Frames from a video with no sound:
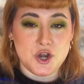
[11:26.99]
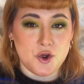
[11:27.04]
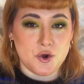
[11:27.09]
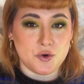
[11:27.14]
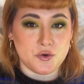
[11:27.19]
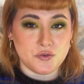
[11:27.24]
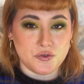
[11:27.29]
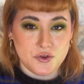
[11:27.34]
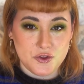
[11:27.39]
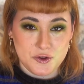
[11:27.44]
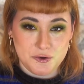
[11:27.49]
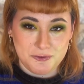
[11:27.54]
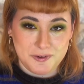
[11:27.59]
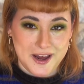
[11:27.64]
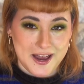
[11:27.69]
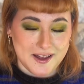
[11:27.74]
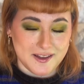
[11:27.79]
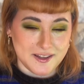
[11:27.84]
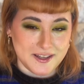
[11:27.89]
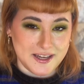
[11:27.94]

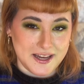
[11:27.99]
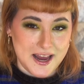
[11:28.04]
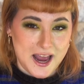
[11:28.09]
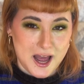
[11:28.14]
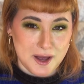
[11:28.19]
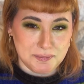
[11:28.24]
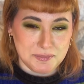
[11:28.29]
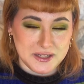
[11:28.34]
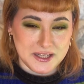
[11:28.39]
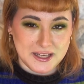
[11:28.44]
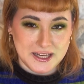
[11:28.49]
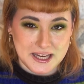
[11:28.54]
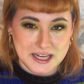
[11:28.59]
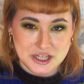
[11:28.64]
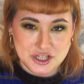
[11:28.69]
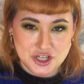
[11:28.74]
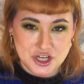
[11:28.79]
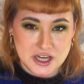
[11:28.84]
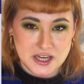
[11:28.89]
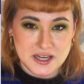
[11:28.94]
over-the-reality
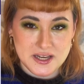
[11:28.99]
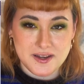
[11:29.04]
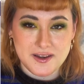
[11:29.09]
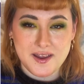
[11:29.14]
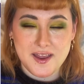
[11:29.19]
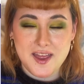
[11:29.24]
application